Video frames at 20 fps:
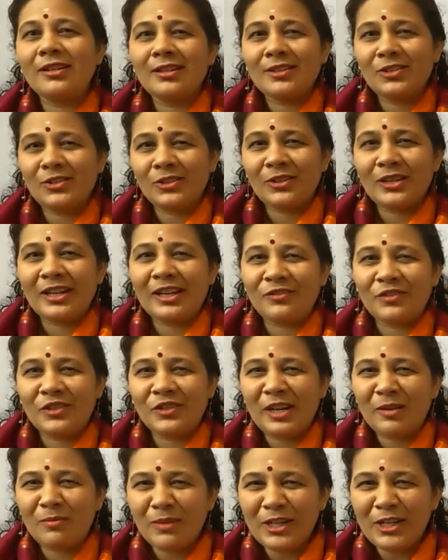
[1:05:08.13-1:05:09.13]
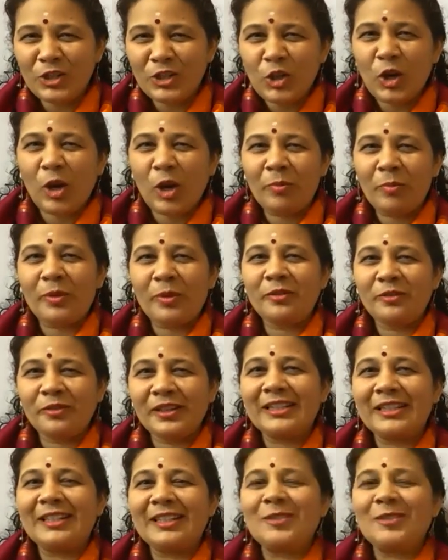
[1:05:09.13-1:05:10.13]
so that I've done my job
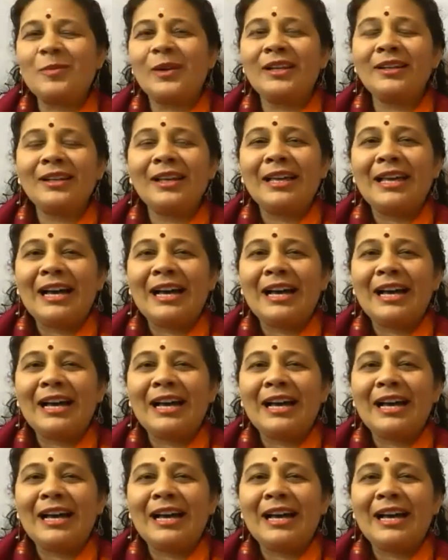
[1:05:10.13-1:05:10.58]
perfectly well.